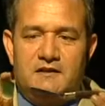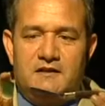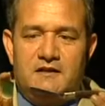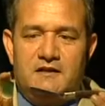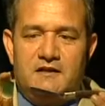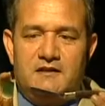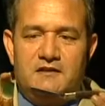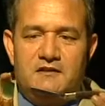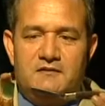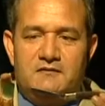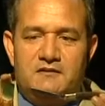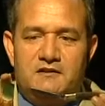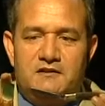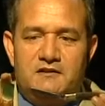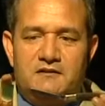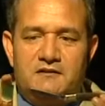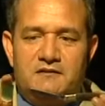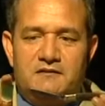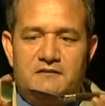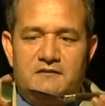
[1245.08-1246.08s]
and give
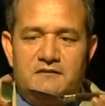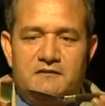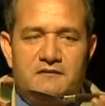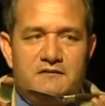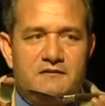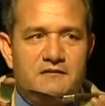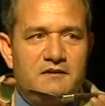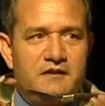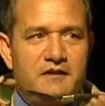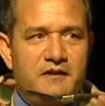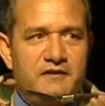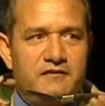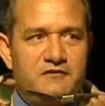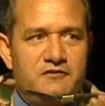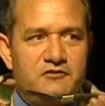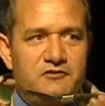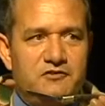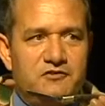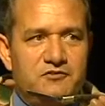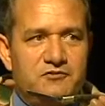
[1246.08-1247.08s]
the
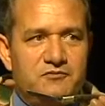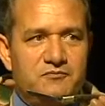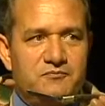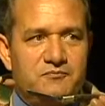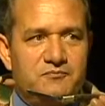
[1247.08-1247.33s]
edge.